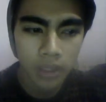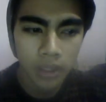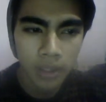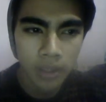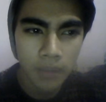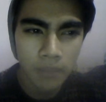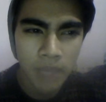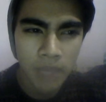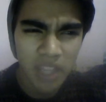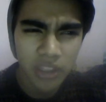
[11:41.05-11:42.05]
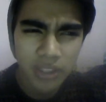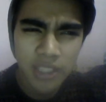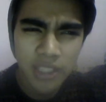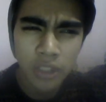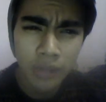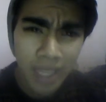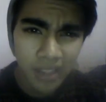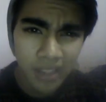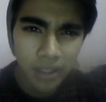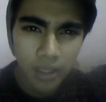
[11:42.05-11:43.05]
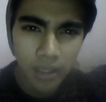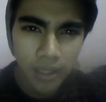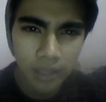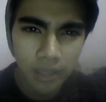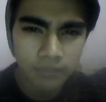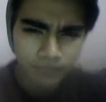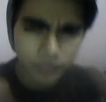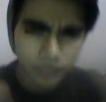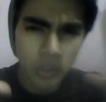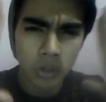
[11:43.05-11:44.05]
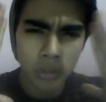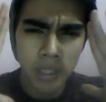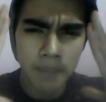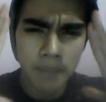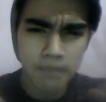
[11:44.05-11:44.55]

Uh, make things that you like, and all the